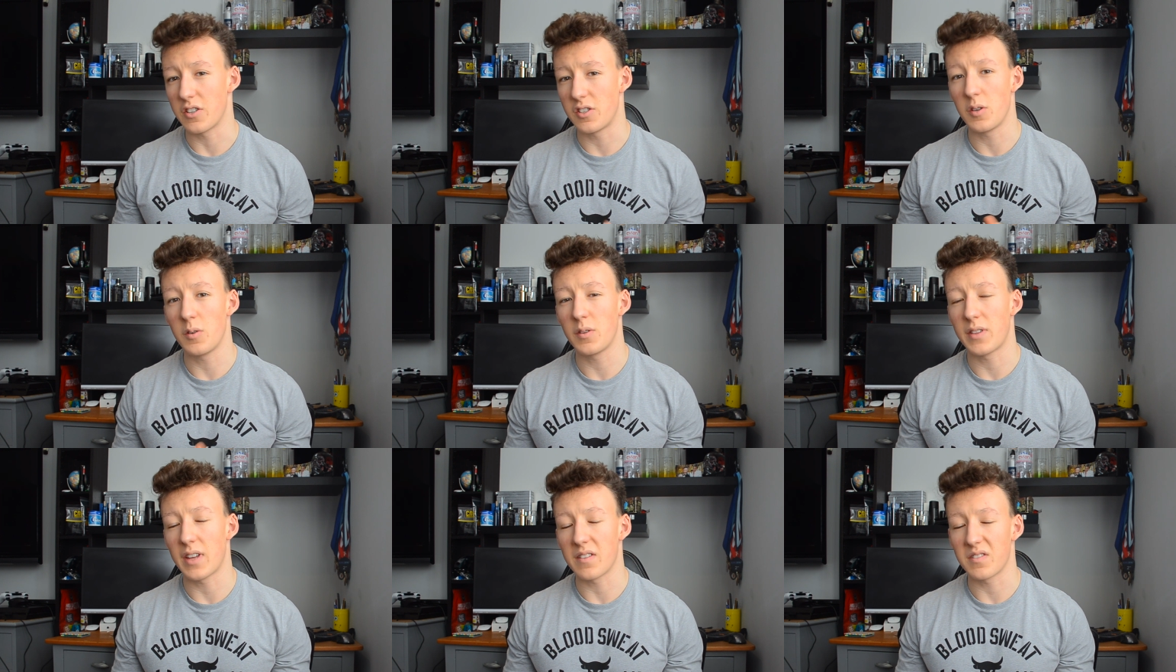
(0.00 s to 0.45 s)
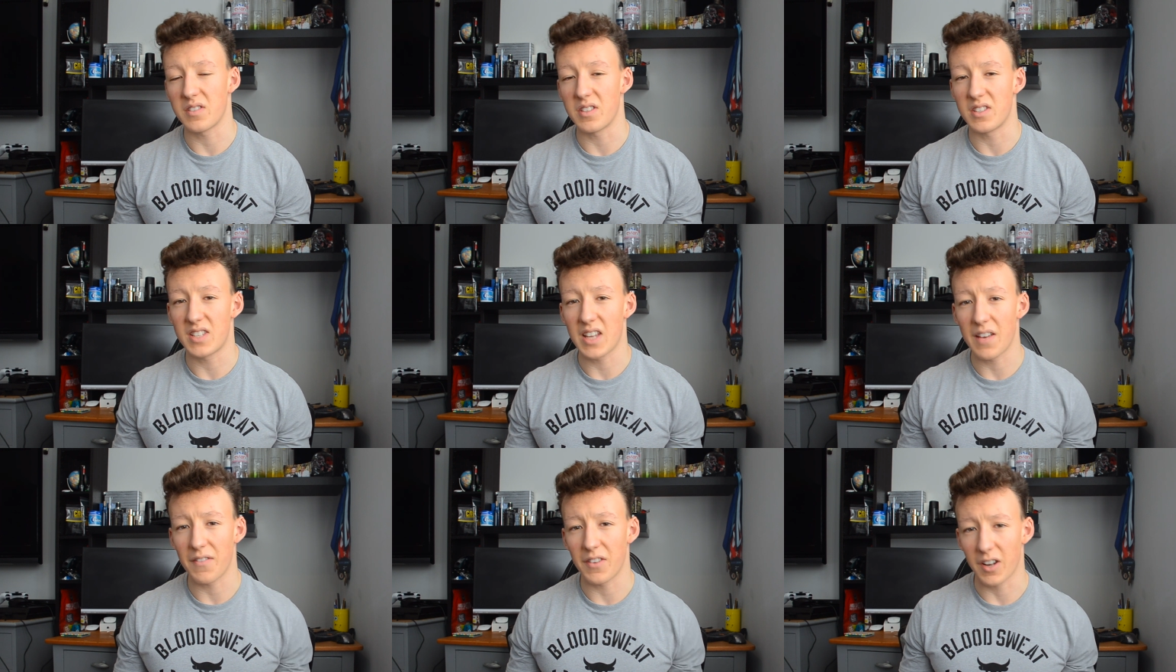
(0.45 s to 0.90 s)

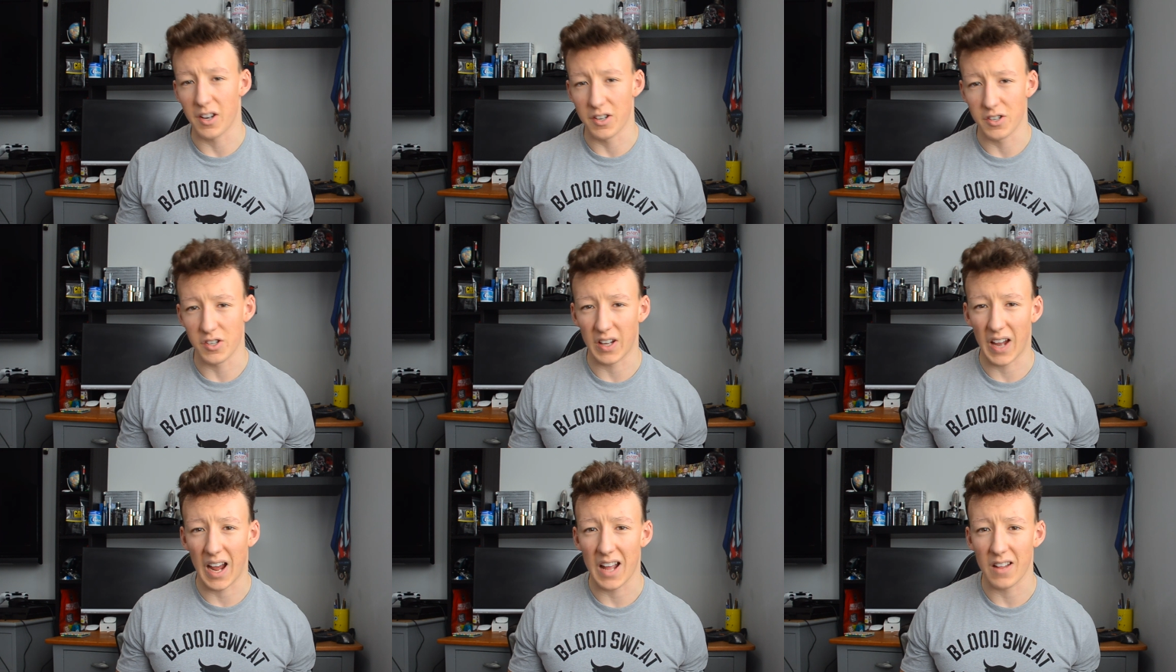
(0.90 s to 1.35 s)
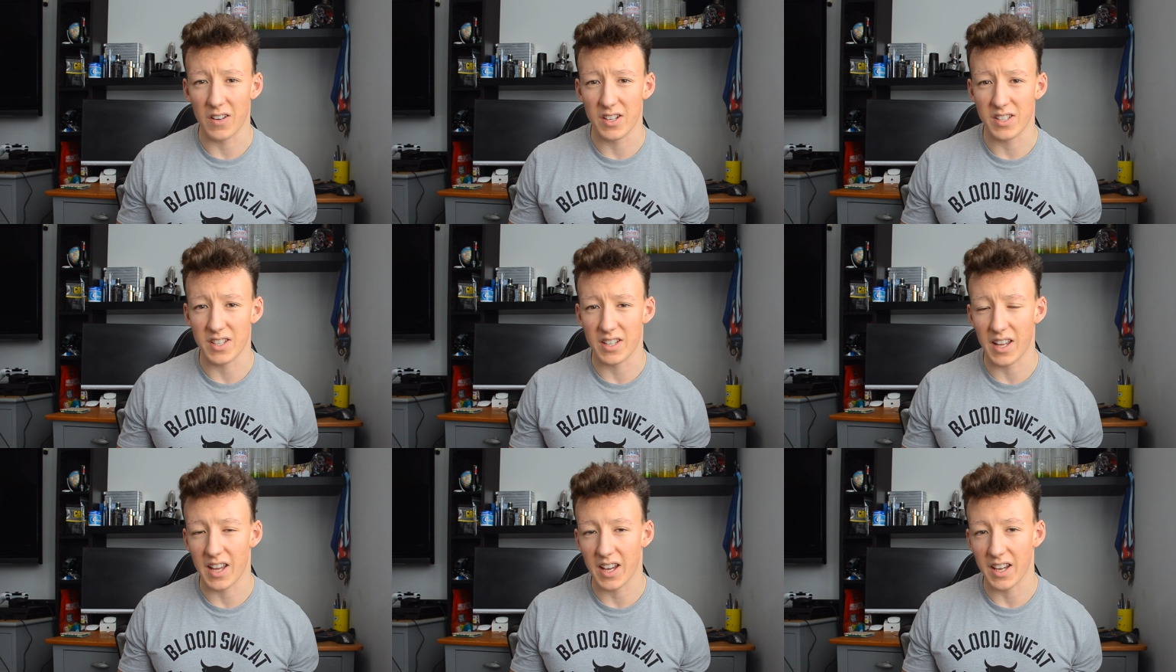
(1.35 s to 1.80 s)
2,700
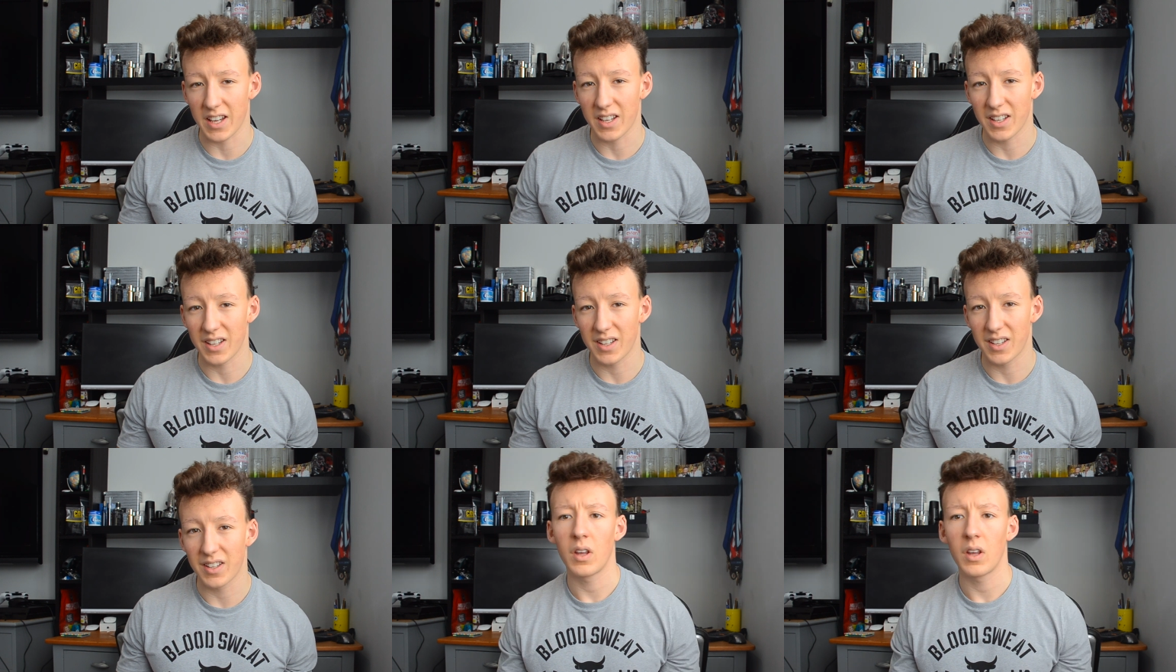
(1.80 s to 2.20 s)
calories a day.